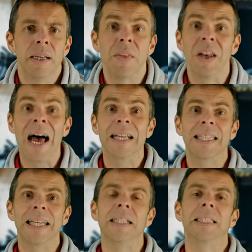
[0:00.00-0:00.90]
Now, the last
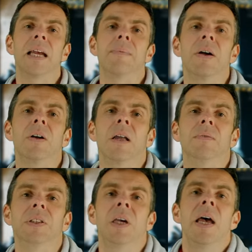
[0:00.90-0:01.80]
thing I'd say about
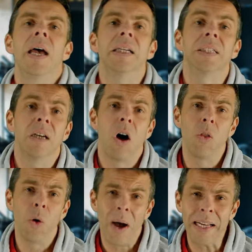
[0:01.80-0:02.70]
gloves is that
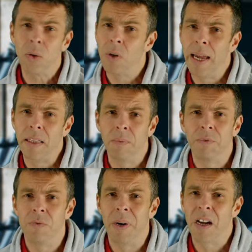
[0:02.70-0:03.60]
although I don't like them
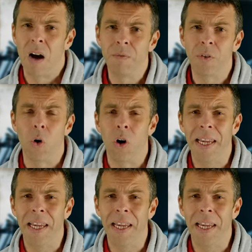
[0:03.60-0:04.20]
from a comfort or